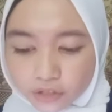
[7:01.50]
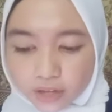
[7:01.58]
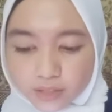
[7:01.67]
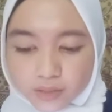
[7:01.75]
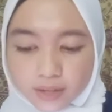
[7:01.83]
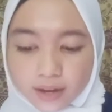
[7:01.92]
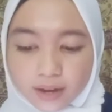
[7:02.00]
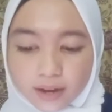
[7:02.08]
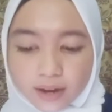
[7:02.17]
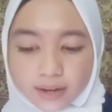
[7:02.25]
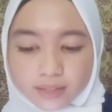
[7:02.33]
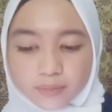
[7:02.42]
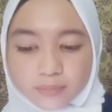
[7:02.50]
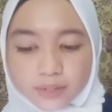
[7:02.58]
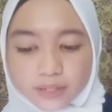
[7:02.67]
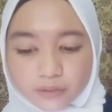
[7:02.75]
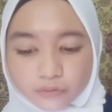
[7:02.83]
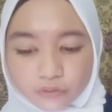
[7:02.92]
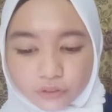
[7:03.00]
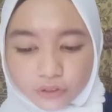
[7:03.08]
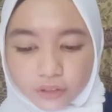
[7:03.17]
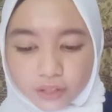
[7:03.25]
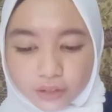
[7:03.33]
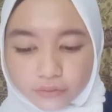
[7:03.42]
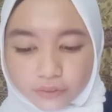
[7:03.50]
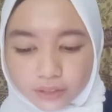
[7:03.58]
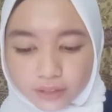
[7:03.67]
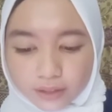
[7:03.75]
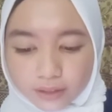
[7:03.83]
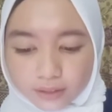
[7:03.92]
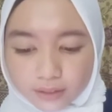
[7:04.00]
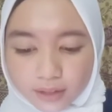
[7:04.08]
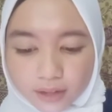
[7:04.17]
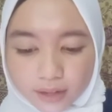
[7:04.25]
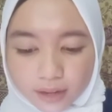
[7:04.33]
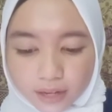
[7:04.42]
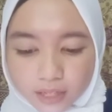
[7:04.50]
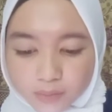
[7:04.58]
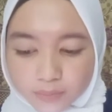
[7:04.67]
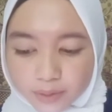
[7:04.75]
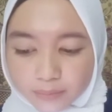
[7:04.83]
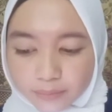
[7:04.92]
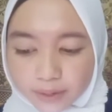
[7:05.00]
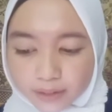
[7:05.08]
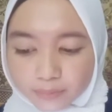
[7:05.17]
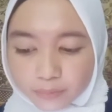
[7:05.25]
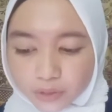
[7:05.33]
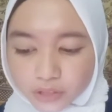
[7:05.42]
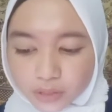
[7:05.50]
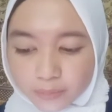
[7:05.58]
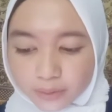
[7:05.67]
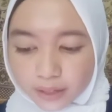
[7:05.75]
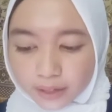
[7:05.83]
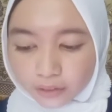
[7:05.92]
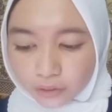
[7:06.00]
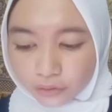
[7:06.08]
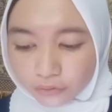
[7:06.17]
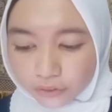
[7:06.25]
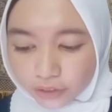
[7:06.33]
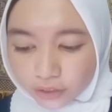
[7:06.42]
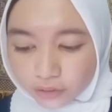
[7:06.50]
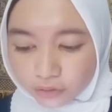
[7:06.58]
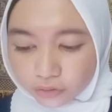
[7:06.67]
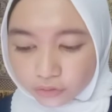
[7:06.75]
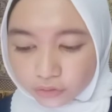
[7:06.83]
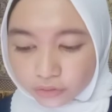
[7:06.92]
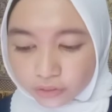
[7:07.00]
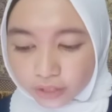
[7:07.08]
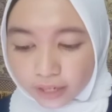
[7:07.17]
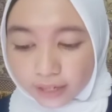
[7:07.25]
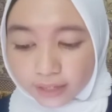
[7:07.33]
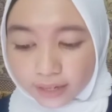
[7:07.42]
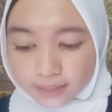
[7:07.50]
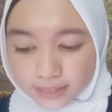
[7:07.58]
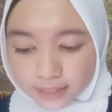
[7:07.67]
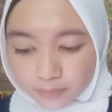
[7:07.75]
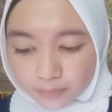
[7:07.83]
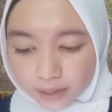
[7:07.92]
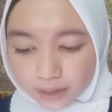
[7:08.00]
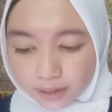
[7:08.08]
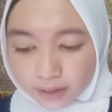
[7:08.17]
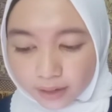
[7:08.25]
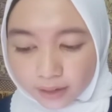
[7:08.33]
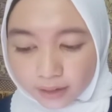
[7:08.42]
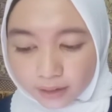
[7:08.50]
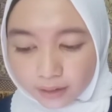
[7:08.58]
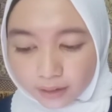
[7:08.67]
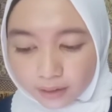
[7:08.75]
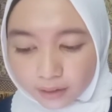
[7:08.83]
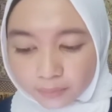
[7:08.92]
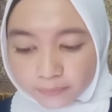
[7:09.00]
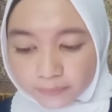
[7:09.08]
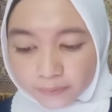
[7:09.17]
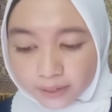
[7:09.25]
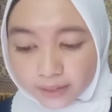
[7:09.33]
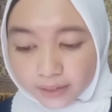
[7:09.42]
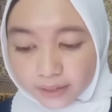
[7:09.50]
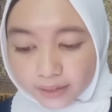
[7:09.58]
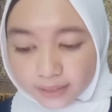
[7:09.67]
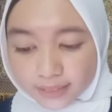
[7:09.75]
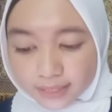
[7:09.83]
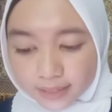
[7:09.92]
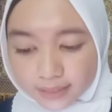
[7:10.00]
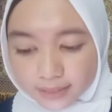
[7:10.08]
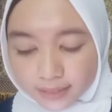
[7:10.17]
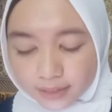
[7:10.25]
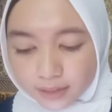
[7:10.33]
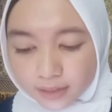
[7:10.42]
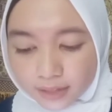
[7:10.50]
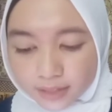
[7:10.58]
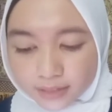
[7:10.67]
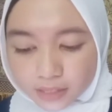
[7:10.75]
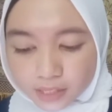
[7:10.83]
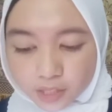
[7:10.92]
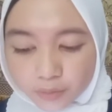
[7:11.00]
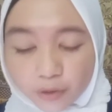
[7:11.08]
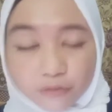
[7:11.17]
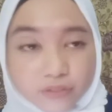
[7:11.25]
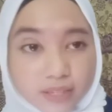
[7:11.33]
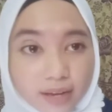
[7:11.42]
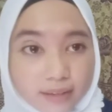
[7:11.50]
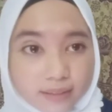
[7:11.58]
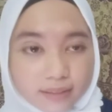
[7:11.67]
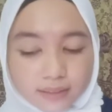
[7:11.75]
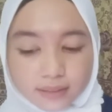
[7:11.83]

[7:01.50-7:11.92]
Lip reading: as any meaningful event that has been made possible and governed to an extent by a pre-existing system of signs.